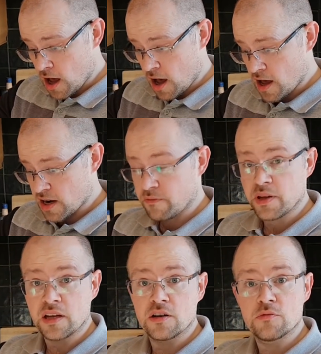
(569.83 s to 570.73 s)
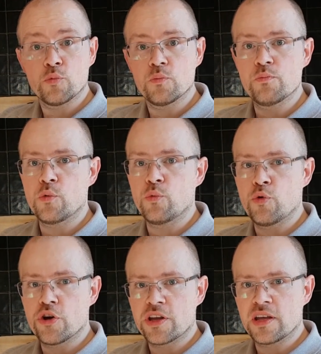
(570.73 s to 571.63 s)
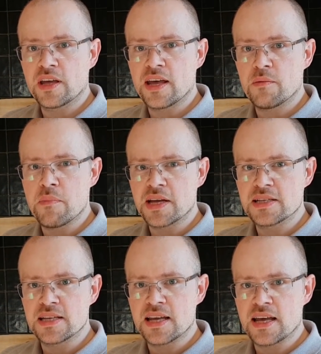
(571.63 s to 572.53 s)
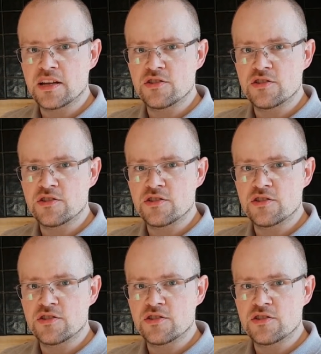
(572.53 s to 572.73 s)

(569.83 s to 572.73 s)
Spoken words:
and I've been working it, mixing it,